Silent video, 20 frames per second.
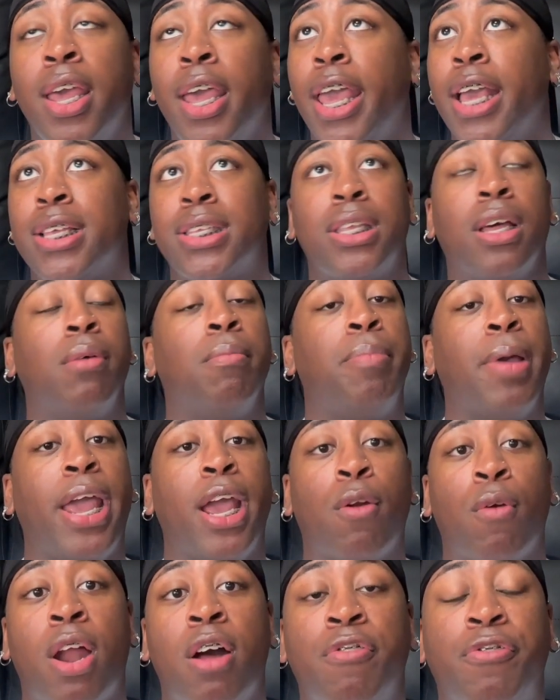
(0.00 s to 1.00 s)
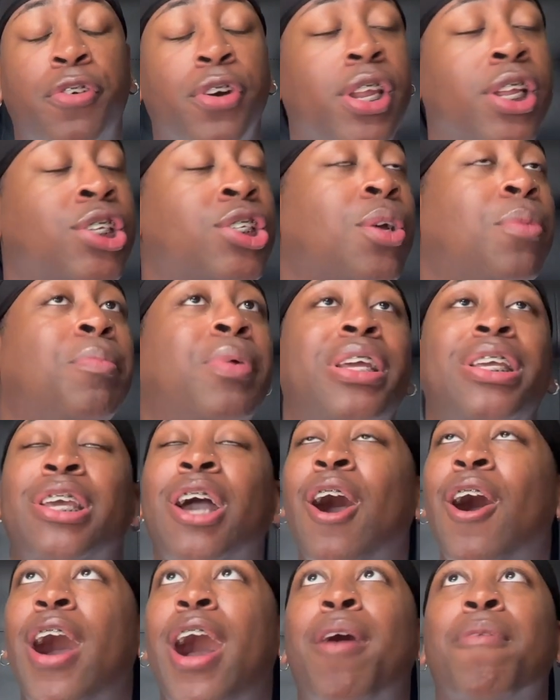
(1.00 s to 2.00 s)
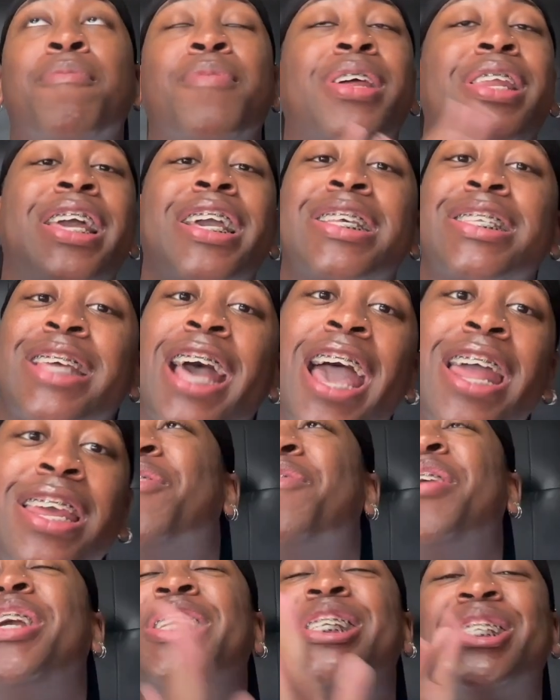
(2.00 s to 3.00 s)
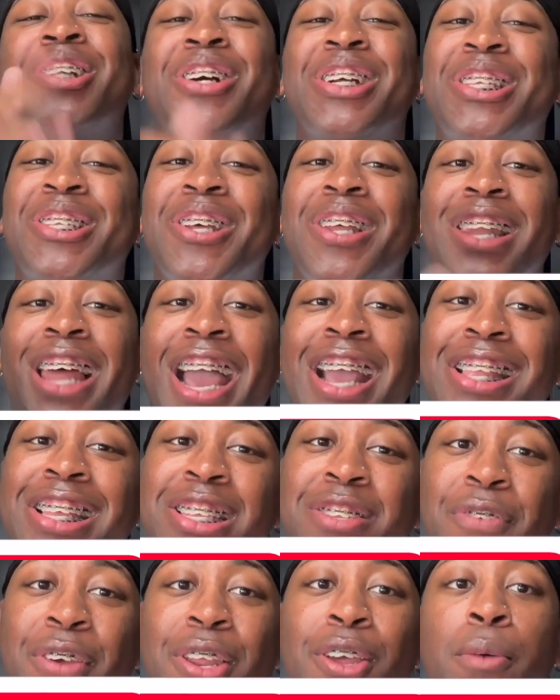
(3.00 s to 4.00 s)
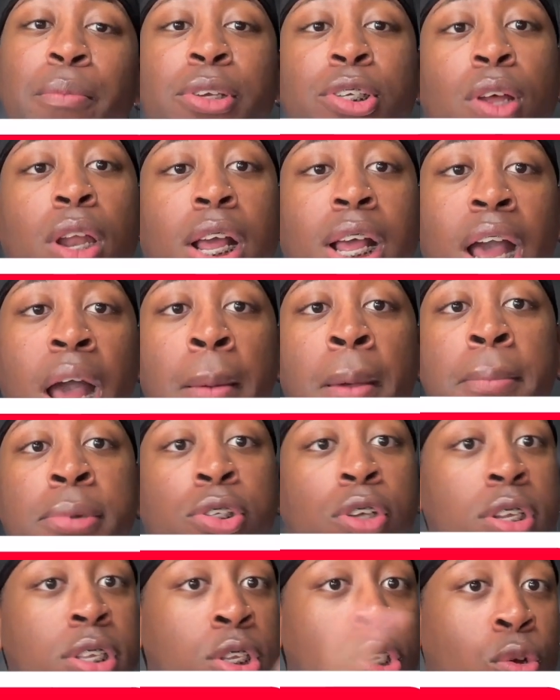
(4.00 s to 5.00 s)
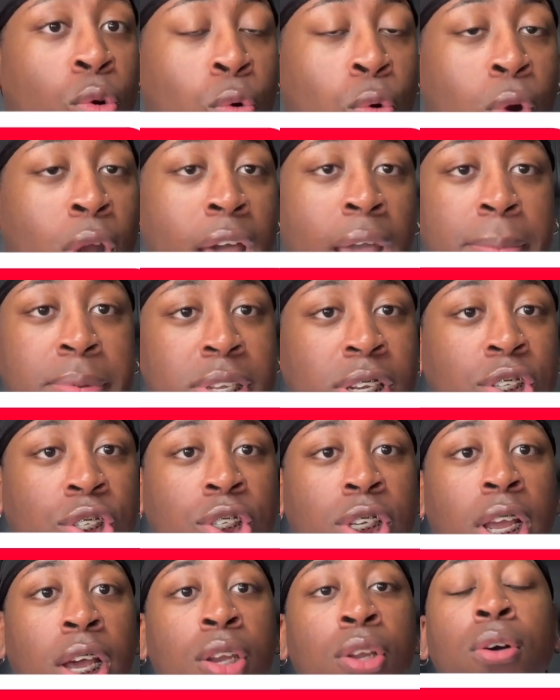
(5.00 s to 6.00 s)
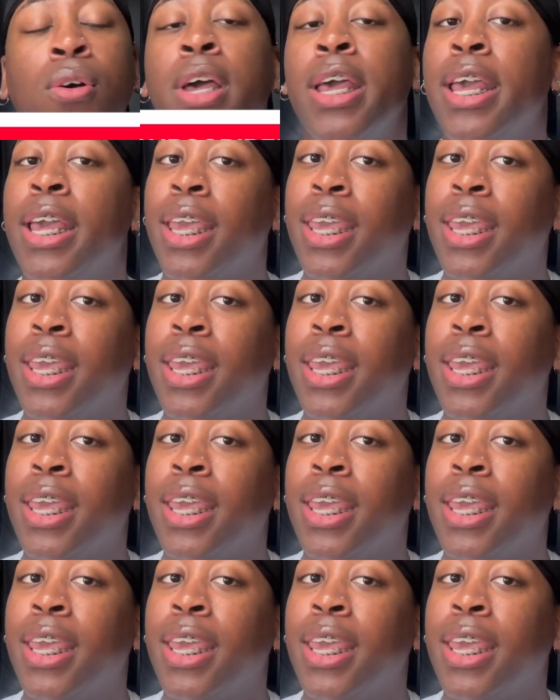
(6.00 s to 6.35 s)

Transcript: except background footage. But y'all, I'm really excited. Be sure to like this video. Be sure to comment. Be sure to subscribe to this channel.